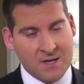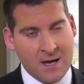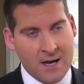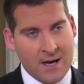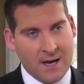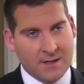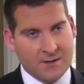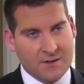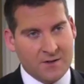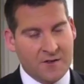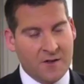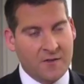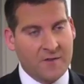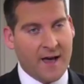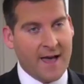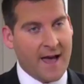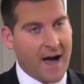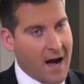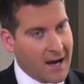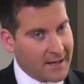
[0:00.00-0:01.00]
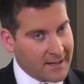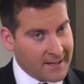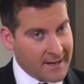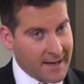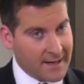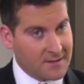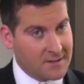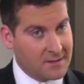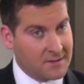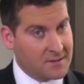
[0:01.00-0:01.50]
Do you think they are
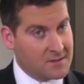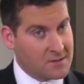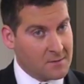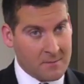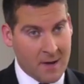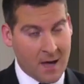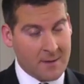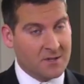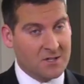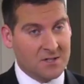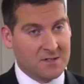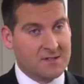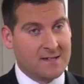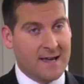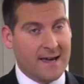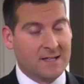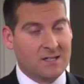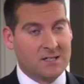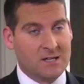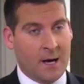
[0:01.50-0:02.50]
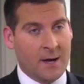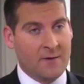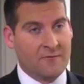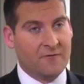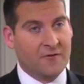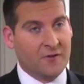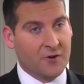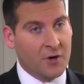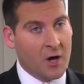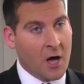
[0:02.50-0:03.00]
connected? Does it maybe just take time
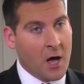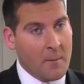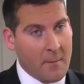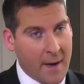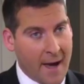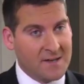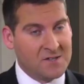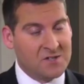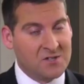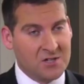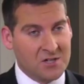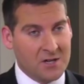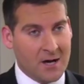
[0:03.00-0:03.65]
for passenger